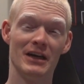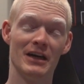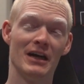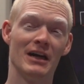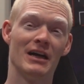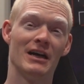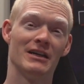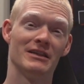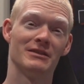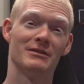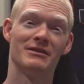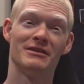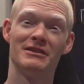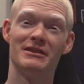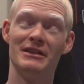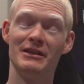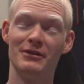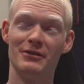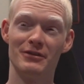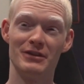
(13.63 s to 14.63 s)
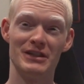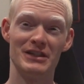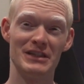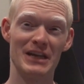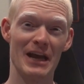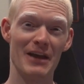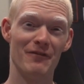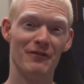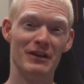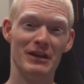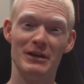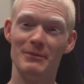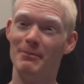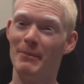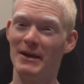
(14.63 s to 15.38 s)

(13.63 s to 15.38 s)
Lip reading: Steelers safety,